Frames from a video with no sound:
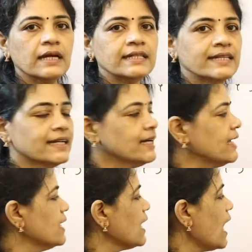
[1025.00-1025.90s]
Children,
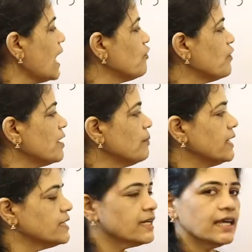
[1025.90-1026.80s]
here alpha
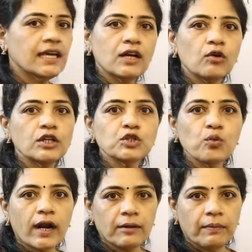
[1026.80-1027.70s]
beta equal to
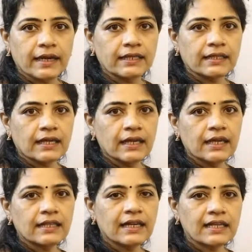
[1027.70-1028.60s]
1 by
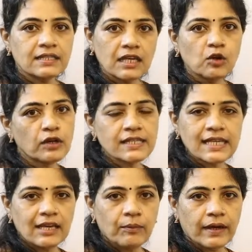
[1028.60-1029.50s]
3, that is equal to
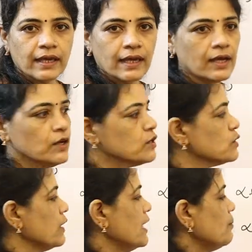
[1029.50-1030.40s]
c by a.
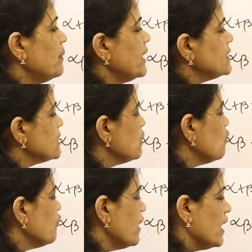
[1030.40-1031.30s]
So in place
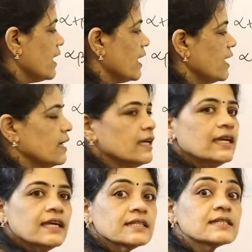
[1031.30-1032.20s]
of a
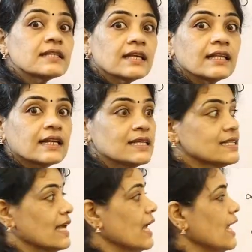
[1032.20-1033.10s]
is 3, that is
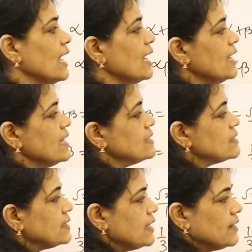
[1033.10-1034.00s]
a is
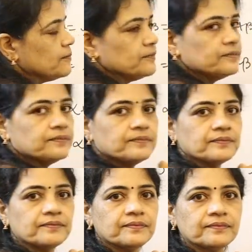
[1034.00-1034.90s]
3.
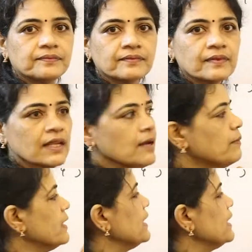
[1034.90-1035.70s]
But